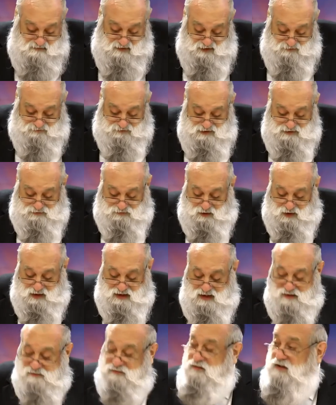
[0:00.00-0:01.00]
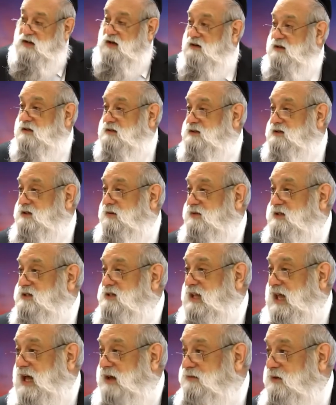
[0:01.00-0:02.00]
for the first 40 years of
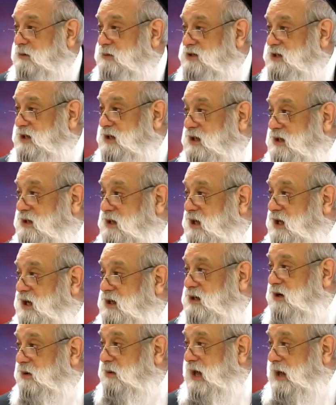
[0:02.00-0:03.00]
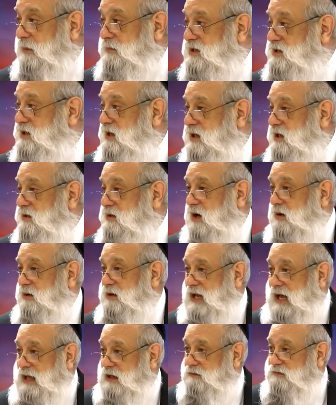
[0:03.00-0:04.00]
his life, he was an ignoramus. He didn't know
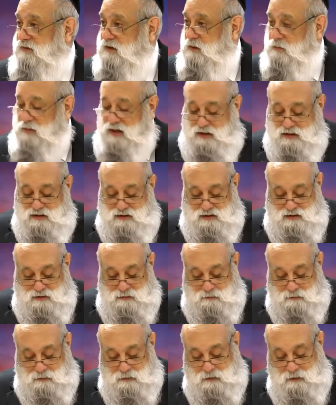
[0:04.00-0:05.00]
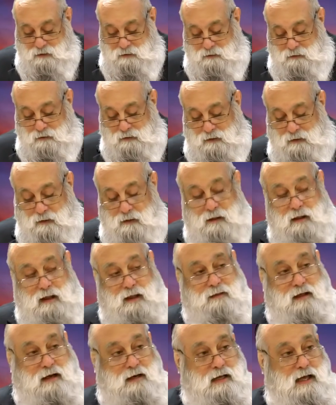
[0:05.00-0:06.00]
an aleph and a beis.
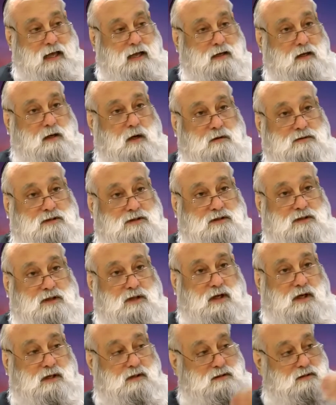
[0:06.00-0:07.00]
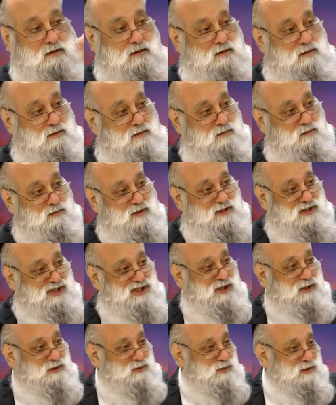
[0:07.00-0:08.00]
And then he had to go to learn with
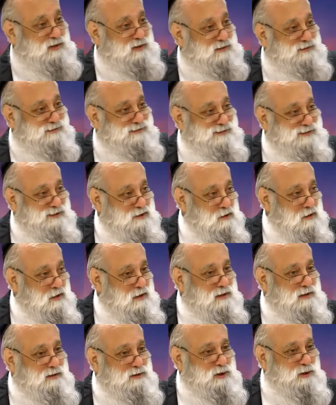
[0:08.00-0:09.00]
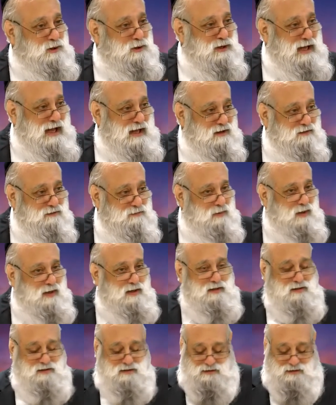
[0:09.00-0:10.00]
children, to learn Aleph Beis.